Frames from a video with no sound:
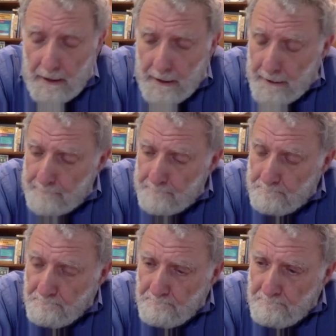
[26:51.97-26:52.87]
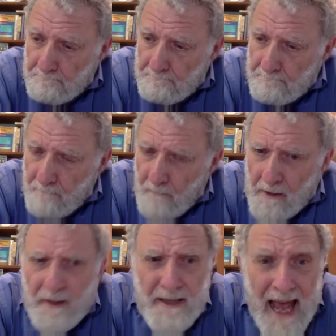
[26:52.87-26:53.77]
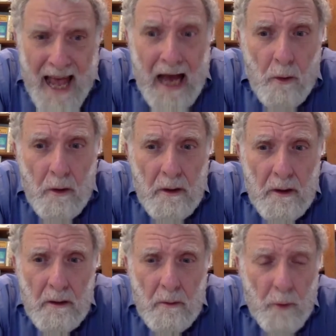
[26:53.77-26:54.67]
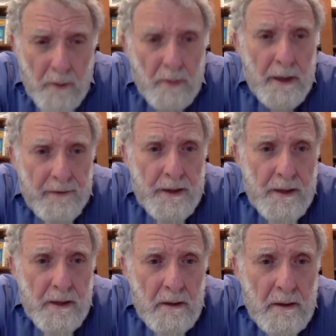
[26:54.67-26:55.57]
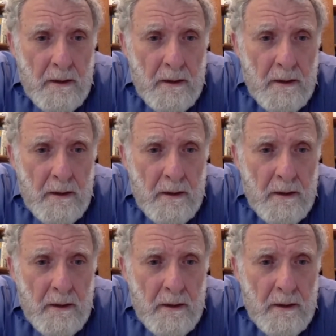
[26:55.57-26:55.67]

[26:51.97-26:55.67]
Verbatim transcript: Um, said, now, will you believe us?